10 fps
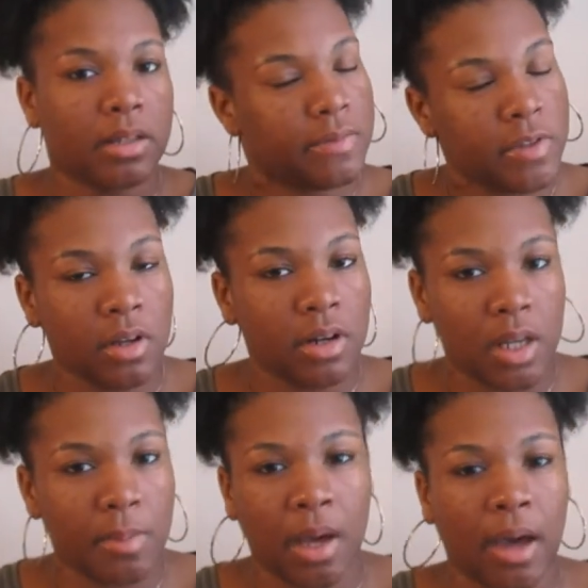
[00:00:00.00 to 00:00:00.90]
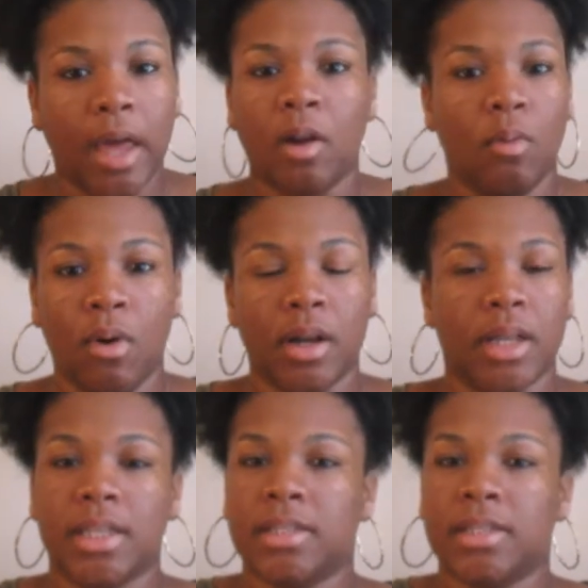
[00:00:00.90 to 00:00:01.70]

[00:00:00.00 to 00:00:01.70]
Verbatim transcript: Cause if it's gonna come out, I don't want it.